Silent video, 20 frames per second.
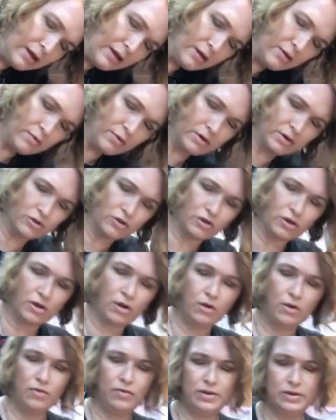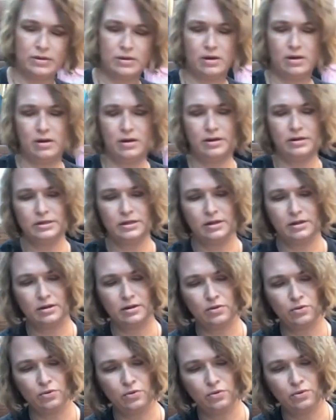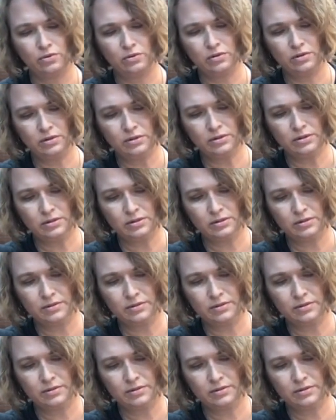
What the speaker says: we're going to just hold this on till it cools.